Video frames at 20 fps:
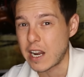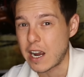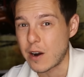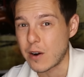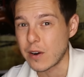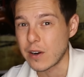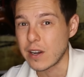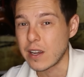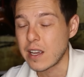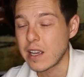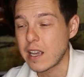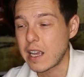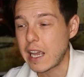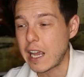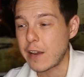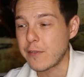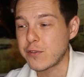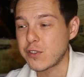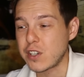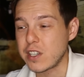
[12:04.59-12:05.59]
an hour
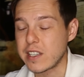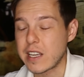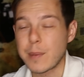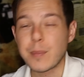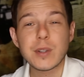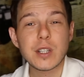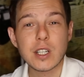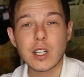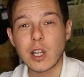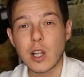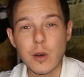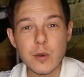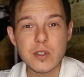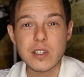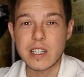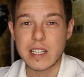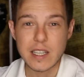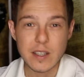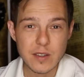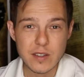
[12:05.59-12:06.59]
if she's able to
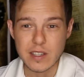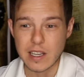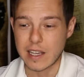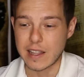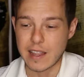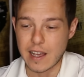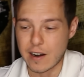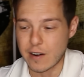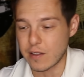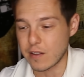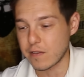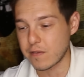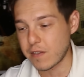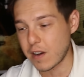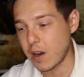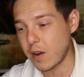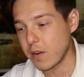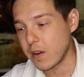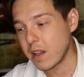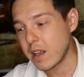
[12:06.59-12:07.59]
close deals like that on the
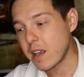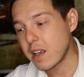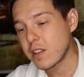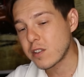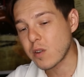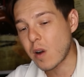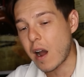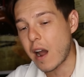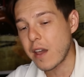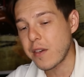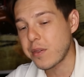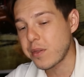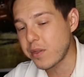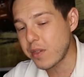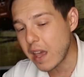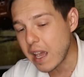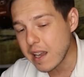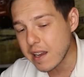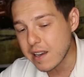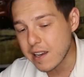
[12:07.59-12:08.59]
phone. So I
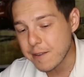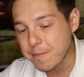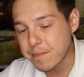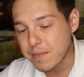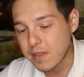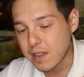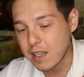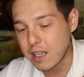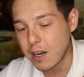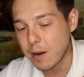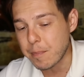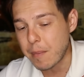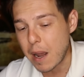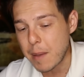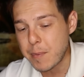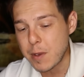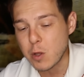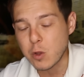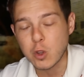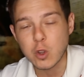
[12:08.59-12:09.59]
think you know, it
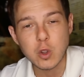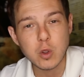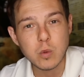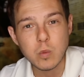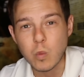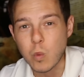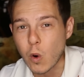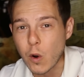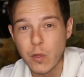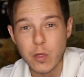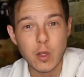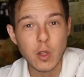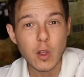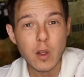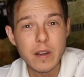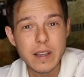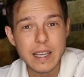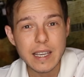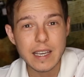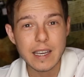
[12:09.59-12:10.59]
might be worth
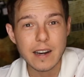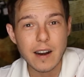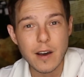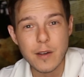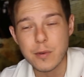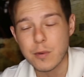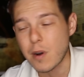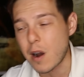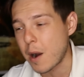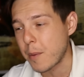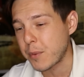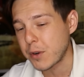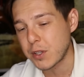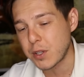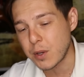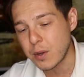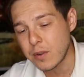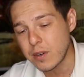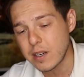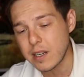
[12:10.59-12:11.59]
looking at other
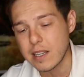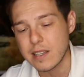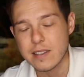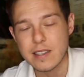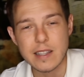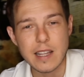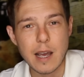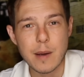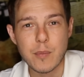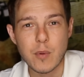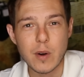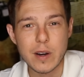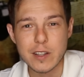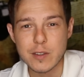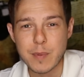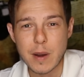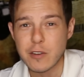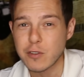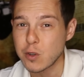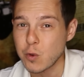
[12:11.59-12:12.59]
opportunities at that point,
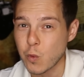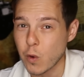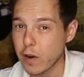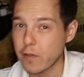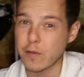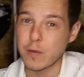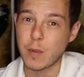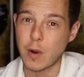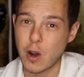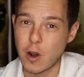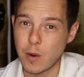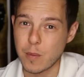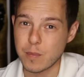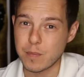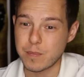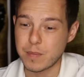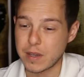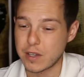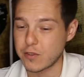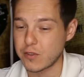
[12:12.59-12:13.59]
especially work from
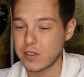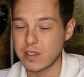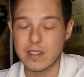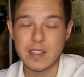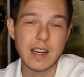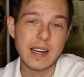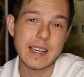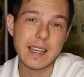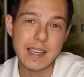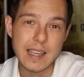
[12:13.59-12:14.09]
home because she's got